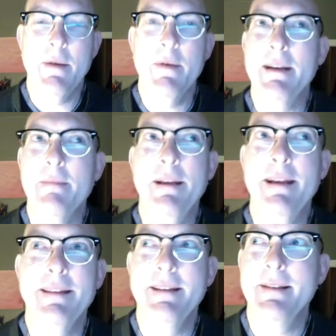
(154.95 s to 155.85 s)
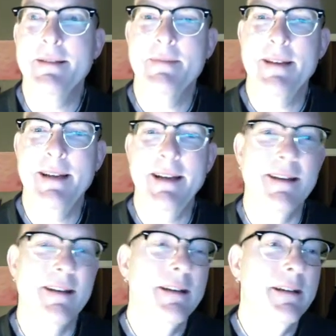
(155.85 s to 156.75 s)
I wanted to peek at the others, but I didn't
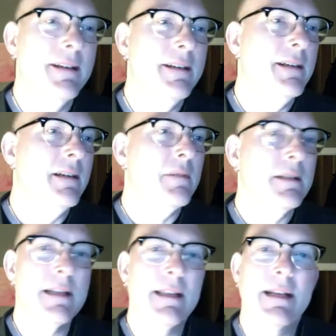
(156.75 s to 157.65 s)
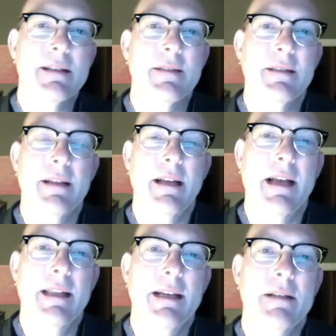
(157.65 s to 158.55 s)
because I think it's
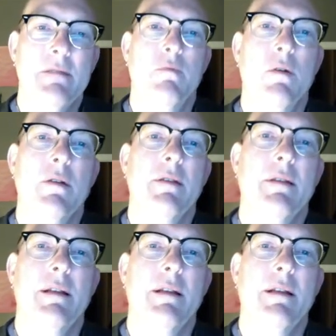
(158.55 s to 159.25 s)
I think it's worth.